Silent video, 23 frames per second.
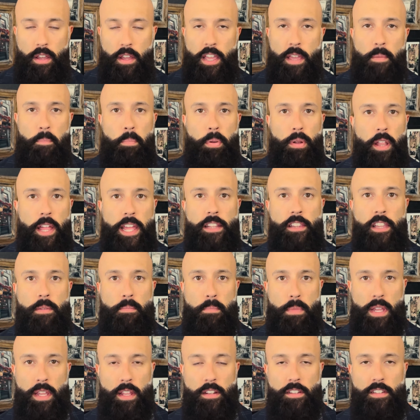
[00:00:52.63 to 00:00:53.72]
It plainly
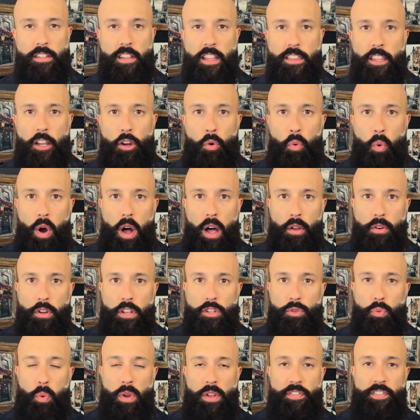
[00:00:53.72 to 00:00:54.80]
means that the
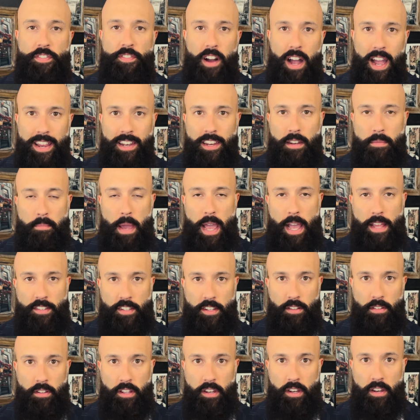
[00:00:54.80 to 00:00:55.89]
qualities we find in
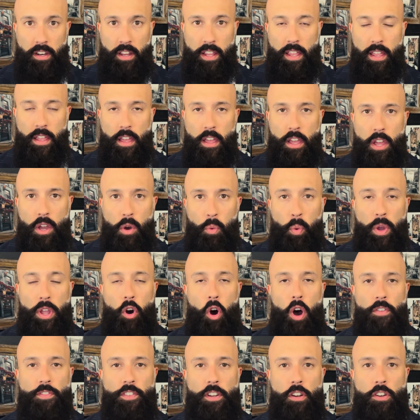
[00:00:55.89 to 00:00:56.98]
masculinity we
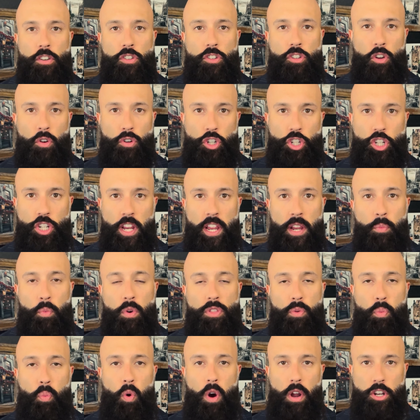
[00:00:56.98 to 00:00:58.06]
often associate
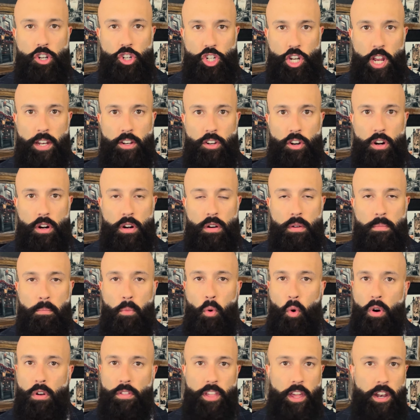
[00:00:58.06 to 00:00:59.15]
with one gender
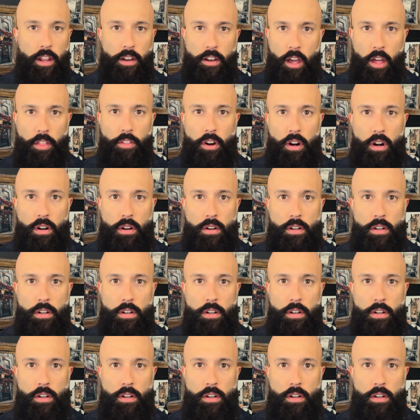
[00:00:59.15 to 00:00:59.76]
more than another.